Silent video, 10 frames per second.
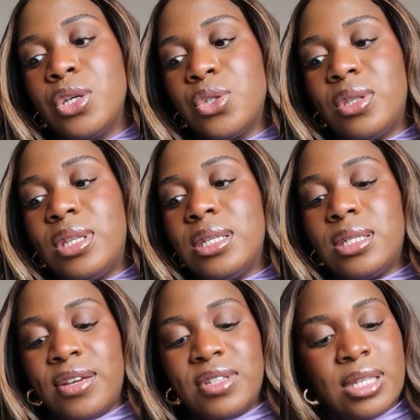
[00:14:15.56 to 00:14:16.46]
So
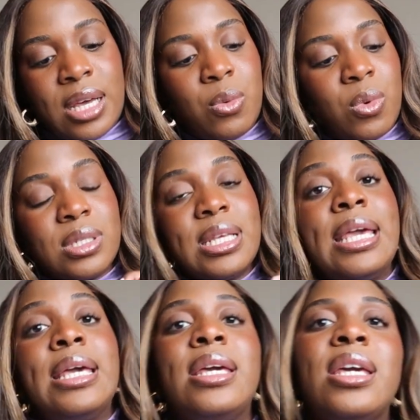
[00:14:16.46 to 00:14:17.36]
this, I've said, was
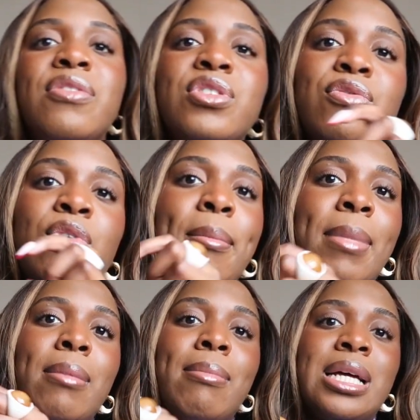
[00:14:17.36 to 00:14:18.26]
a gift from
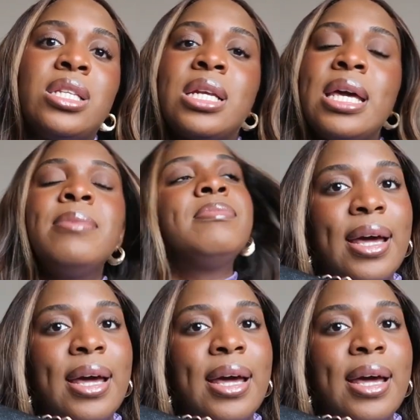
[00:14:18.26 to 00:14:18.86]
my madre,